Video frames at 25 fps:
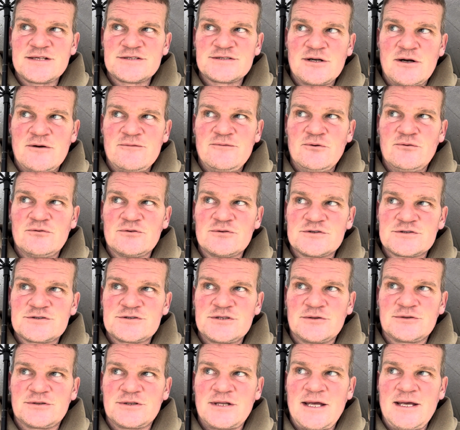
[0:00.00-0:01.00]
So I thought, let's
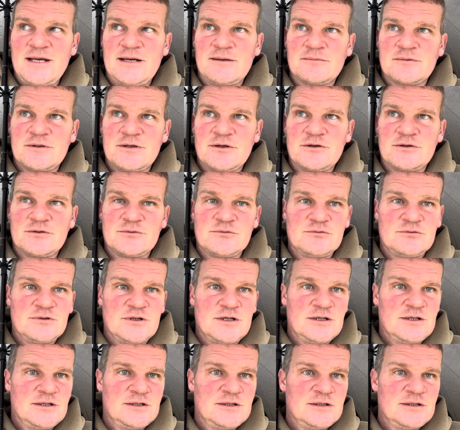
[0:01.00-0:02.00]
sod that. I've got to